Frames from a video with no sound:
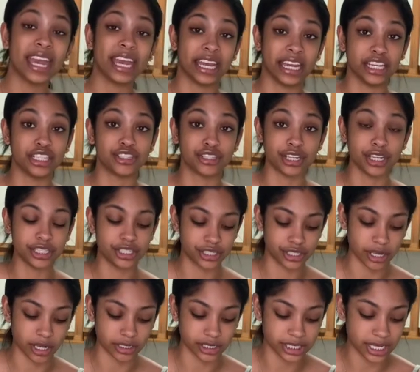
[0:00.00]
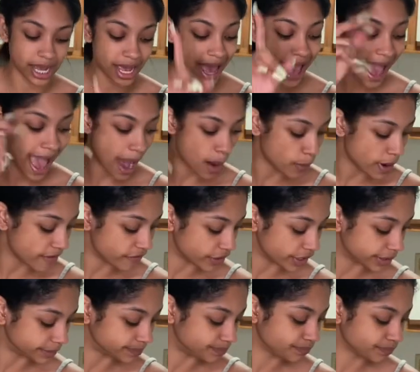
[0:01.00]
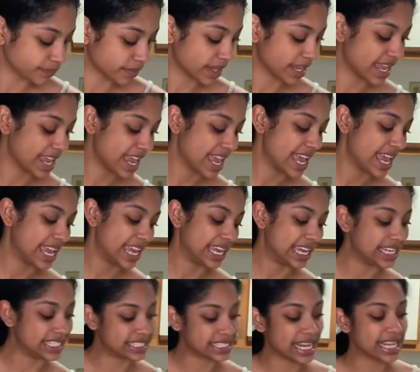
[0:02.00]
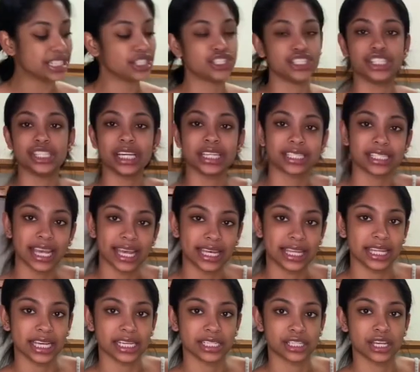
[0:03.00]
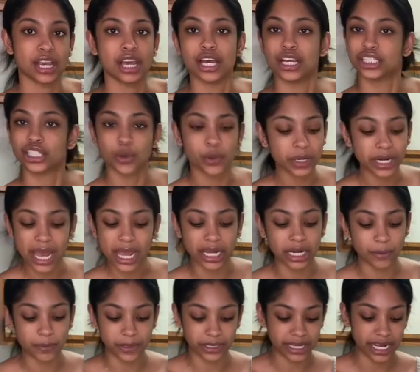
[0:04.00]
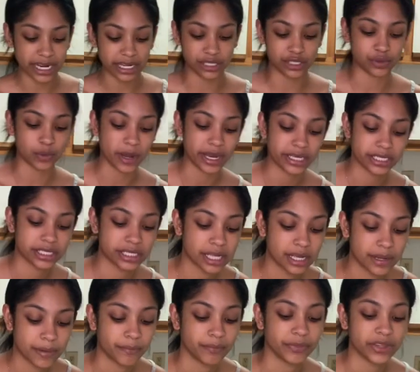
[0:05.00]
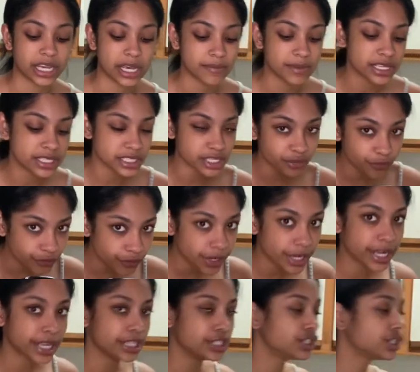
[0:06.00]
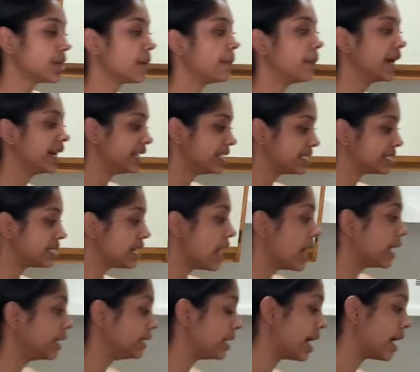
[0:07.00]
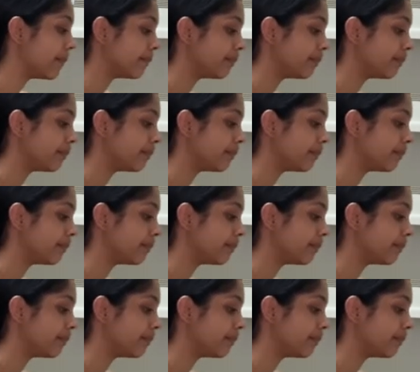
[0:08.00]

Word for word: It's good salsa. However, it tastes just like this. So we're not gonna put that in twice. I'm gonna keep this in the fridge, but it's not yet.